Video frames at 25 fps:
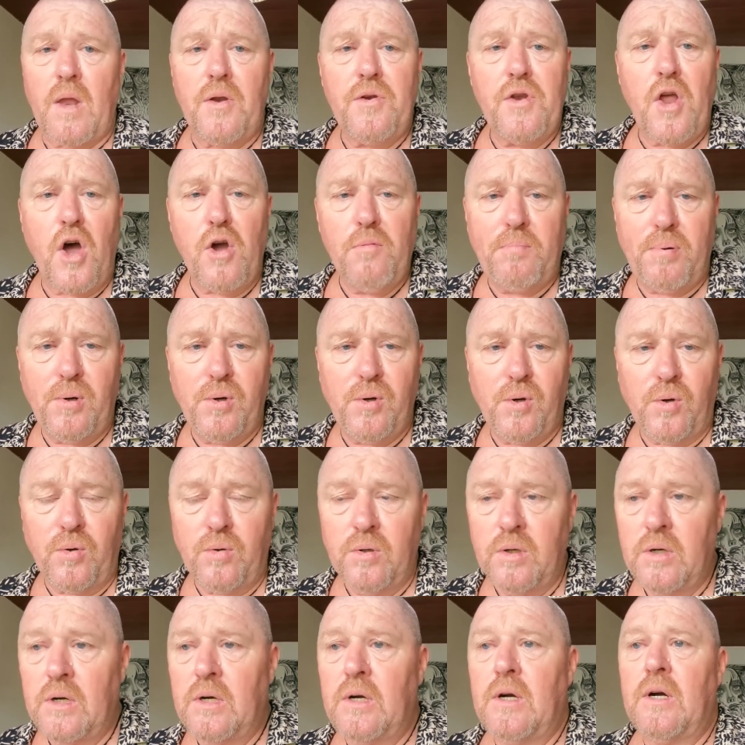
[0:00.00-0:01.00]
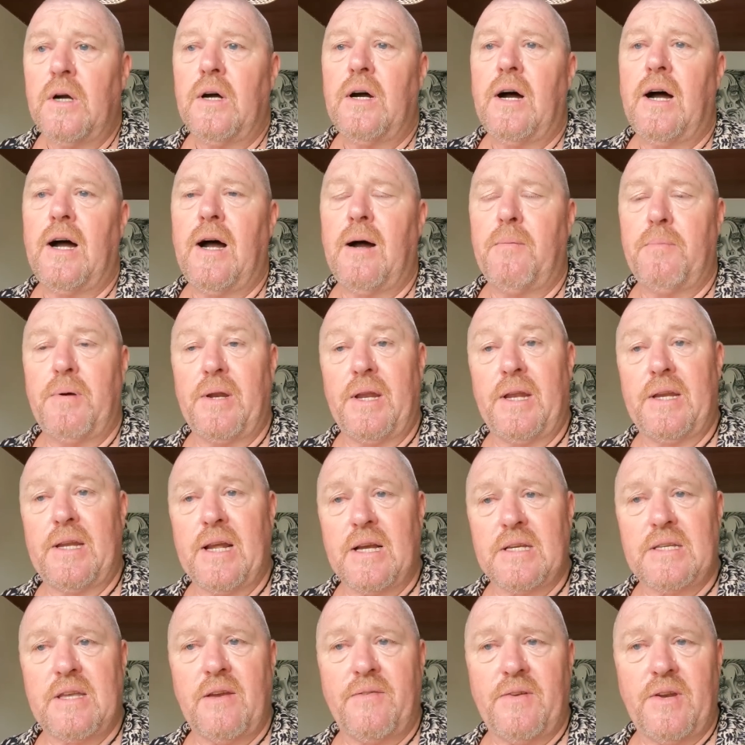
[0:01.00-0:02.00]
No pool, but he
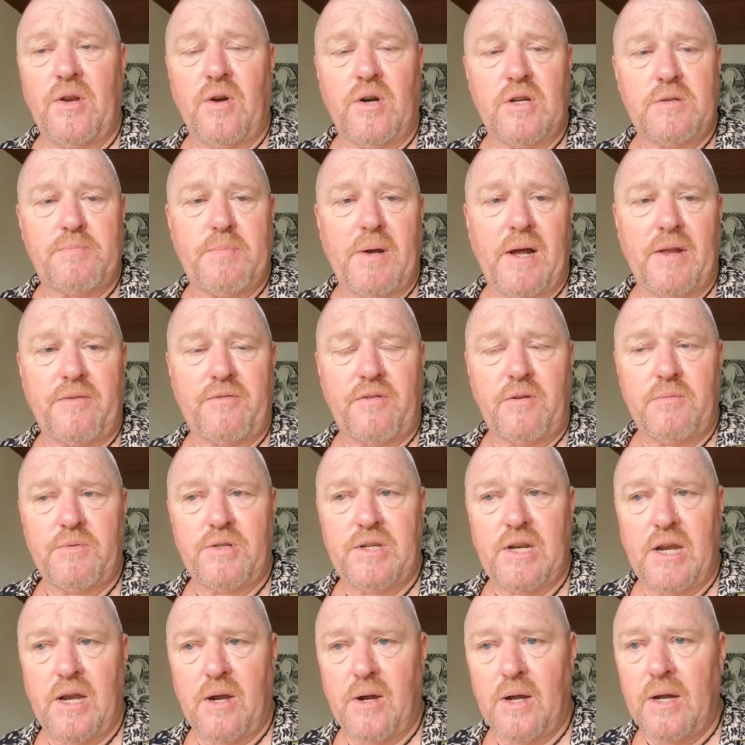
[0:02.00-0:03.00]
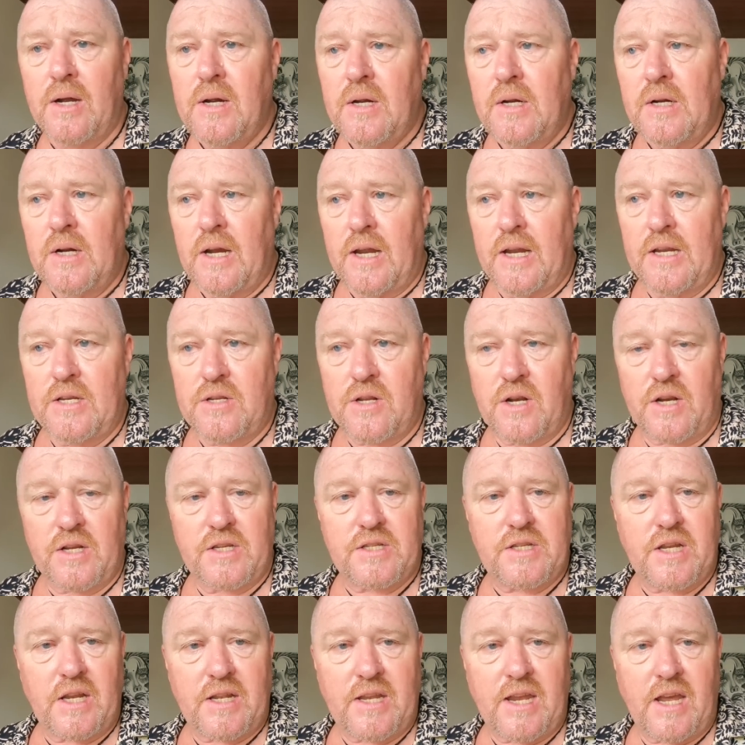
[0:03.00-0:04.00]
does have a nice bathroom shower. He's got a
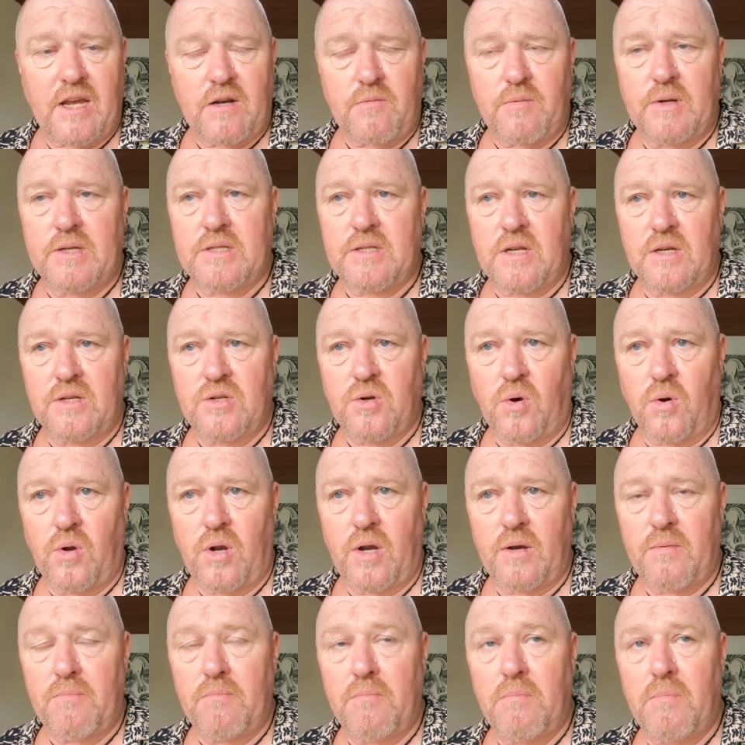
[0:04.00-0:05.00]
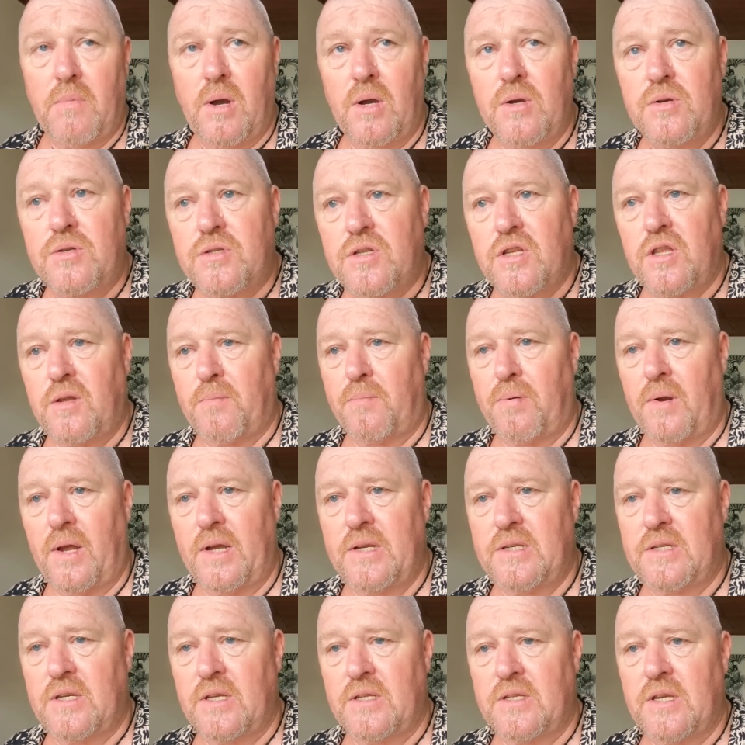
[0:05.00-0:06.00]
sit down western toilet. Most of the
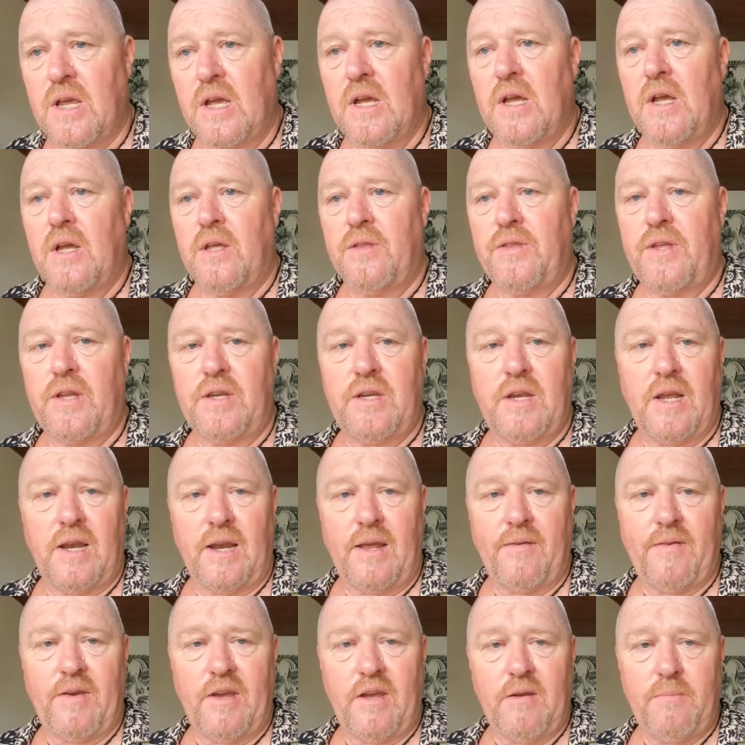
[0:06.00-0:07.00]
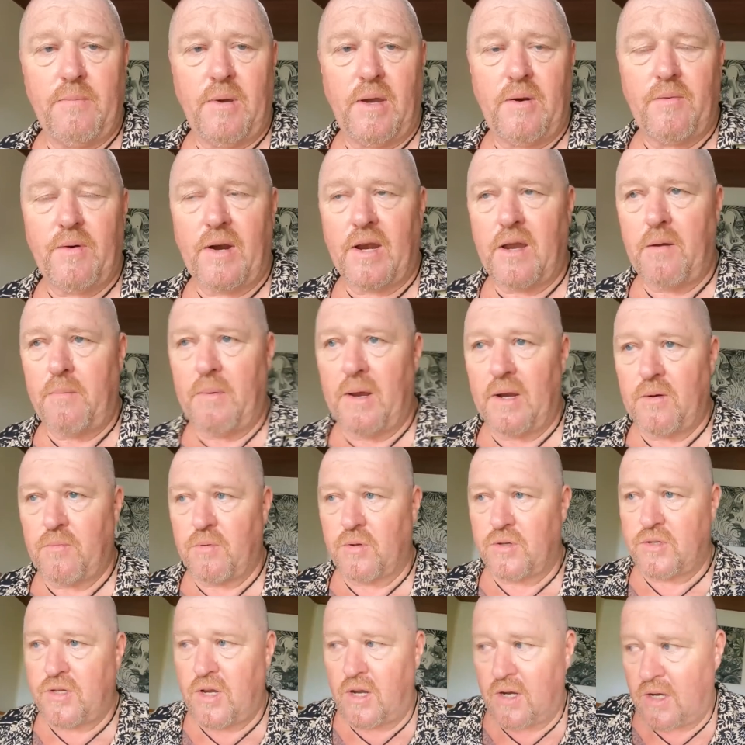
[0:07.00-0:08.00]
places that you'll ever hear me recommend
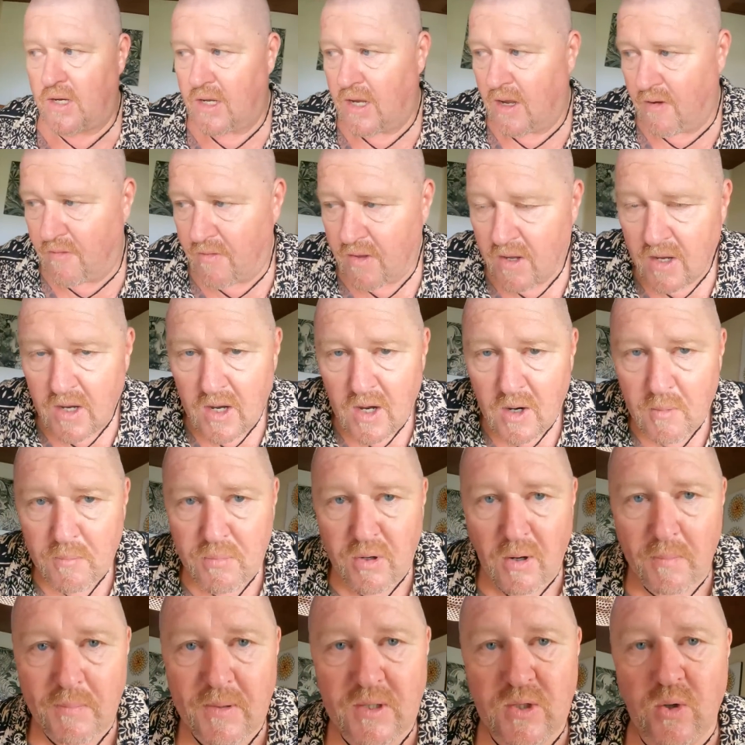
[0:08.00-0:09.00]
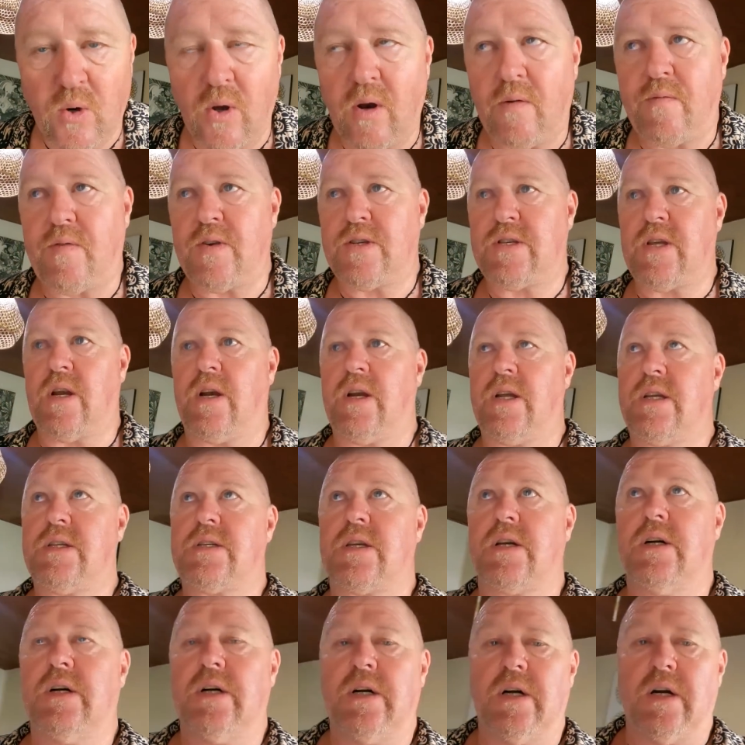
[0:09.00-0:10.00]
will certainly have proper toilet facilities.